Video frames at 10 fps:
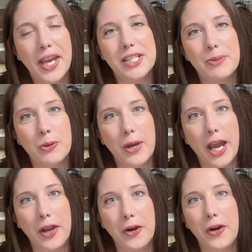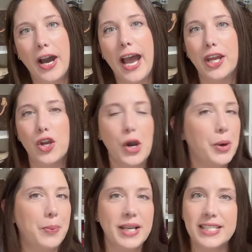It's been a while. I
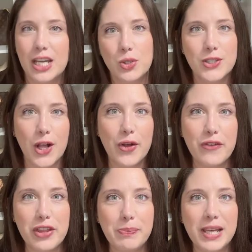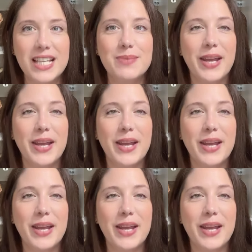know my schedule's all over the place,